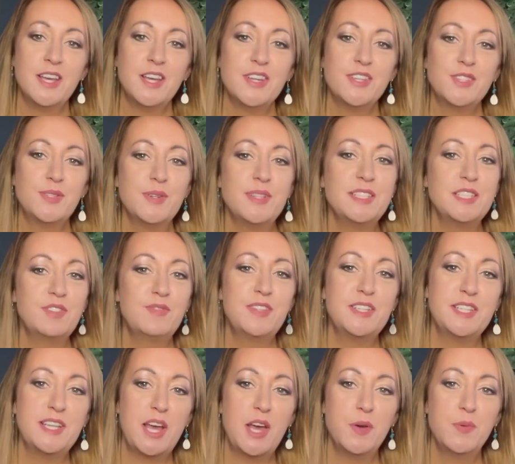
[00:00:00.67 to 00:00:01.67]
So in this
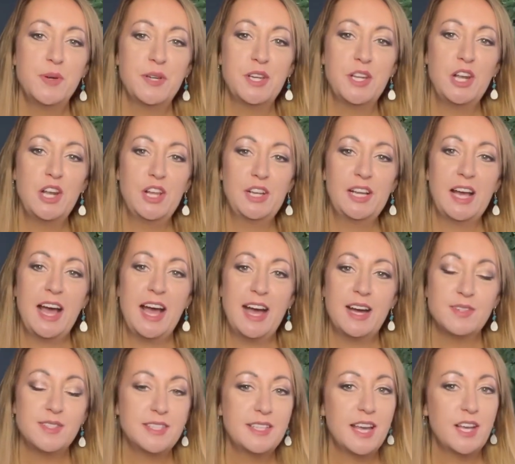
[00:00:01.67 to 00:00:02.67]
video, we're going to look at
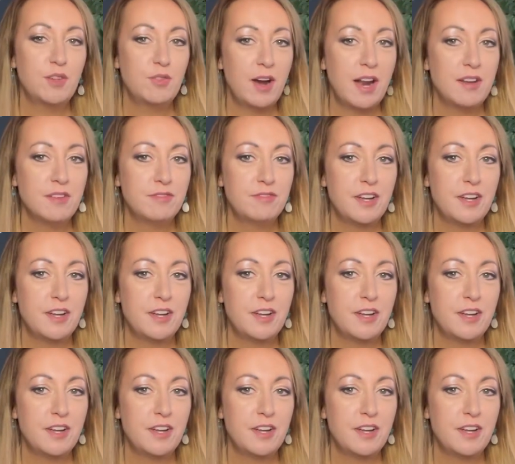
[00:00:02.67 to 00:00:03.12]
how to get grant